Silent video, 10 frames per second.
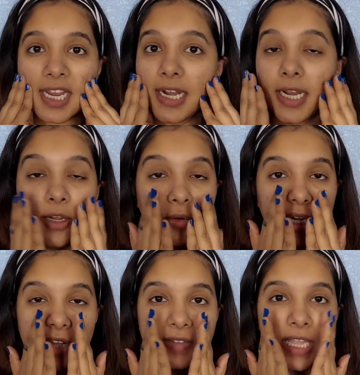and I
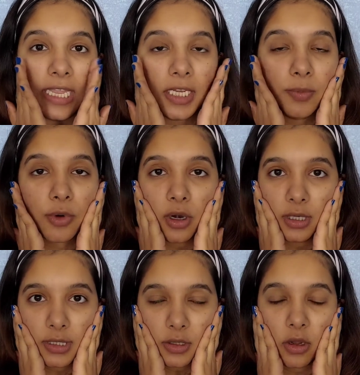don't have any
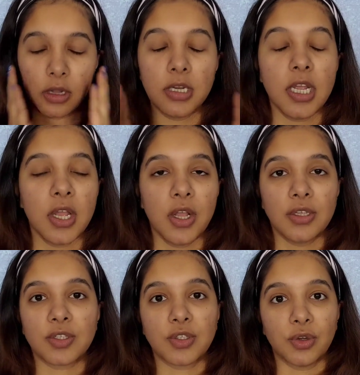products on.
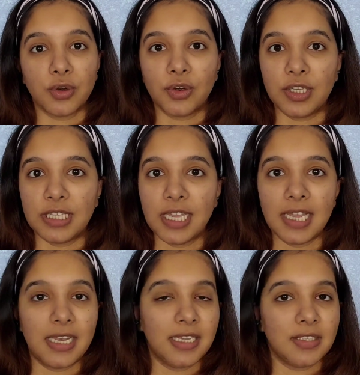So
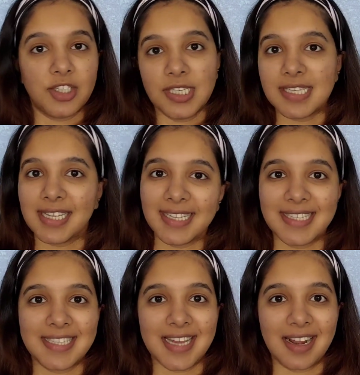yeah, let's just
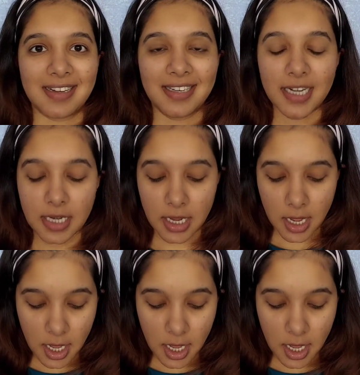get started.